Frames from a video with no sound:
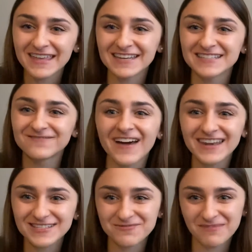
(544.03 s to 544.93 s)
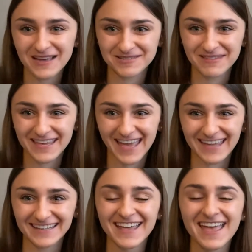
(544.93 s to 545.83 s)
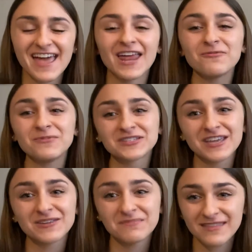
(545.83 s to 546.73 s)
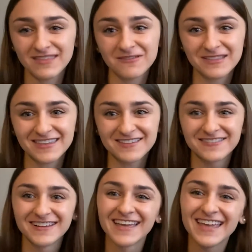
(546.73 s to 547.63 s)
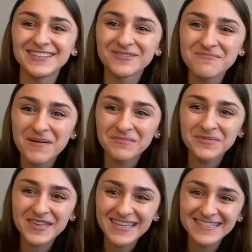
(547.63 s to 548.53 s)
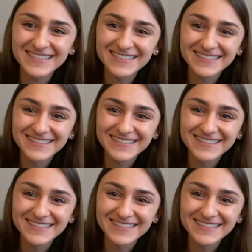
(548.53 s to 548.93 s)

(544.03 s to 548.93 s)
it as fun as you possibly can. And I wish I could be there with you. Enjoy, bumblebees.